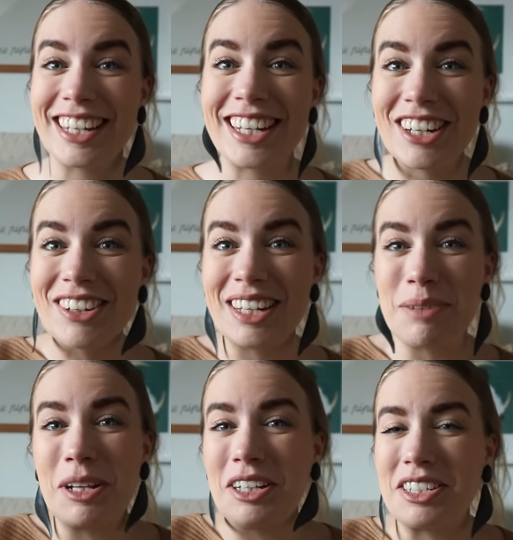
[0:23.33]
It can look in
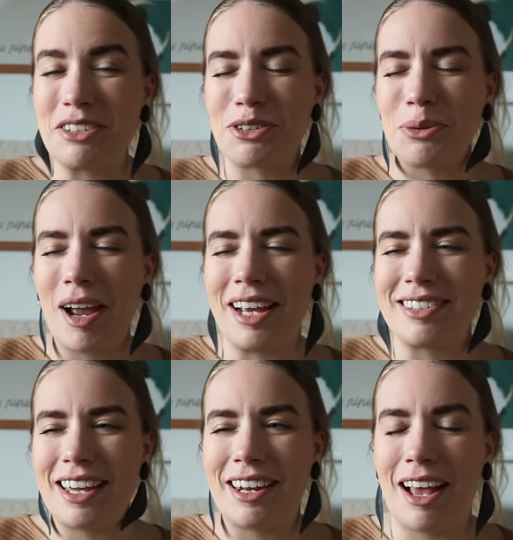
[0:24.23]
a million different
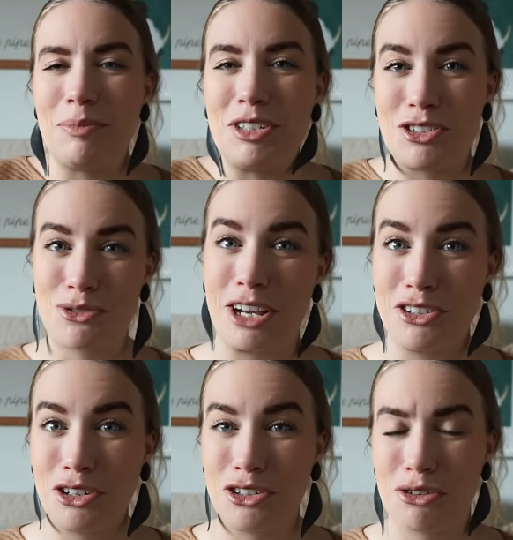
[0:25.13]
ways and I'm just trying
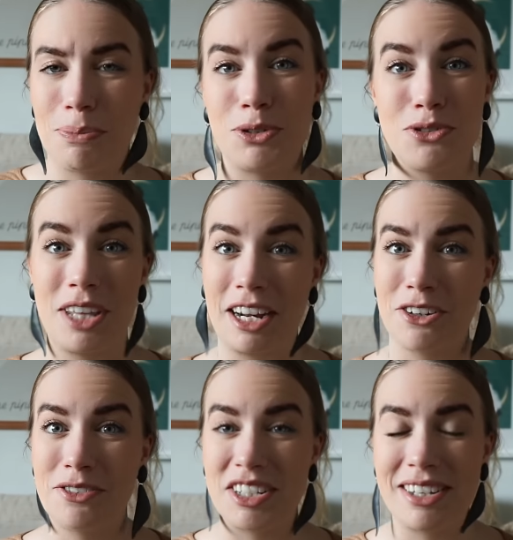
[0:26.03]
to contribute to that
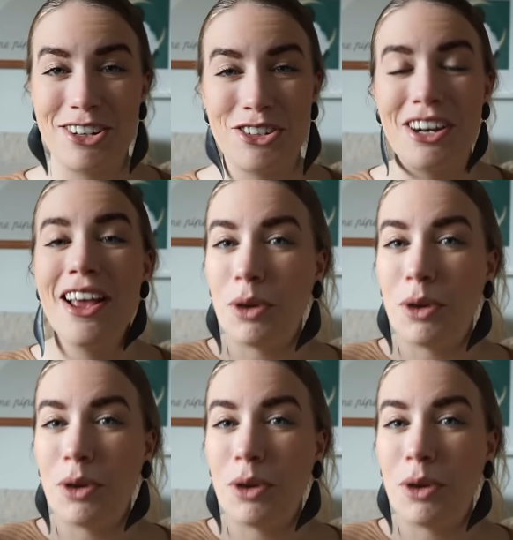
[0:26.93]
conversation.